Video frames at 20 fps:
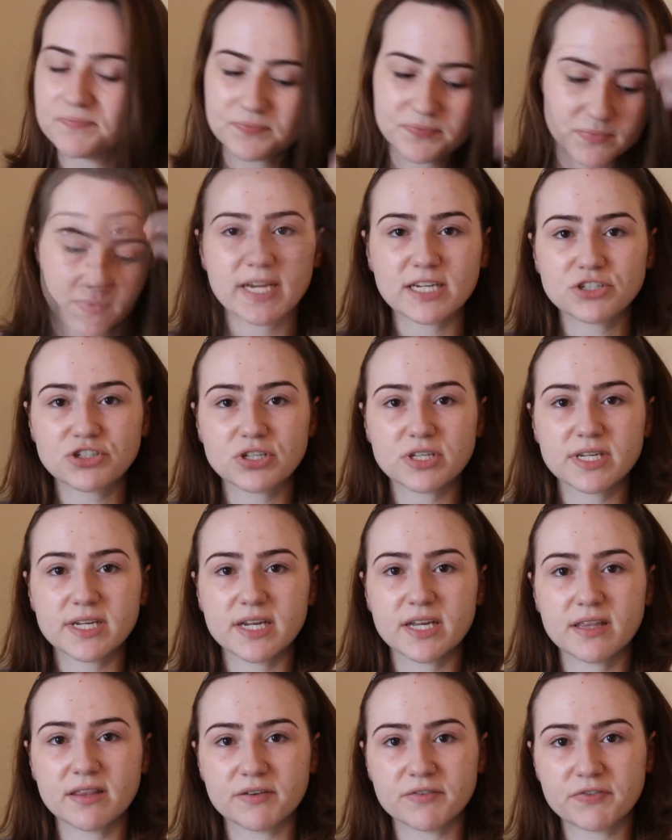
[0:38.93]
So
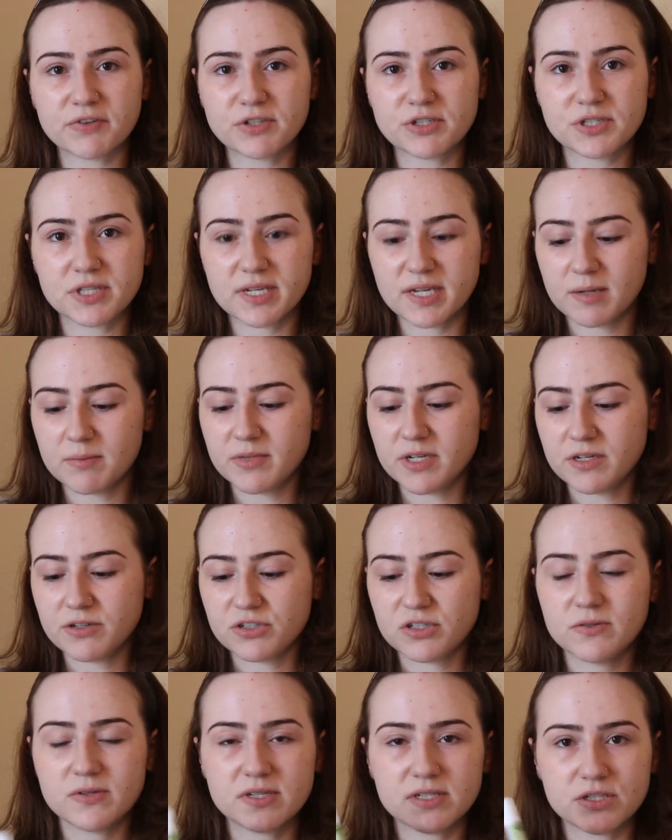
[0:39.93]
actually, the first thing I'm going
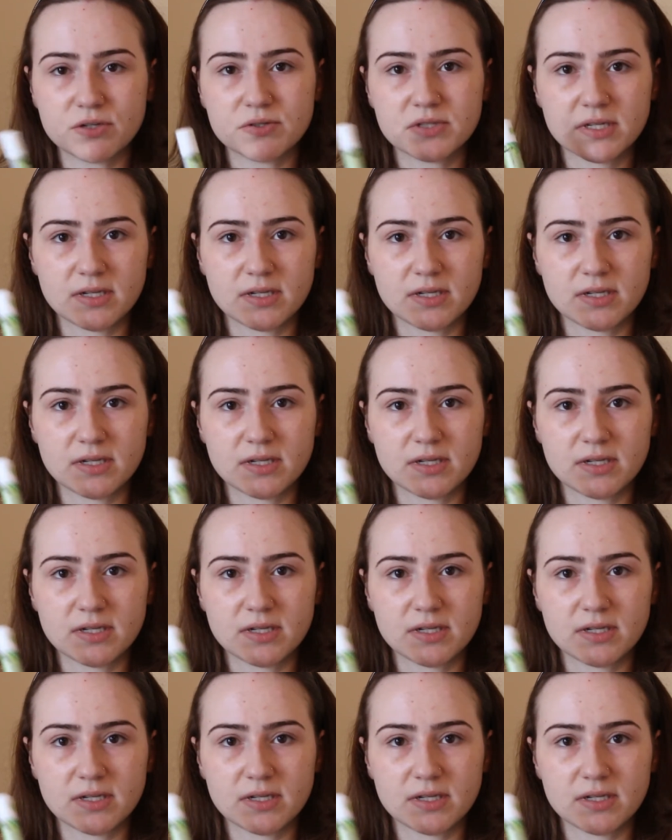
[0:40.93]
to do is use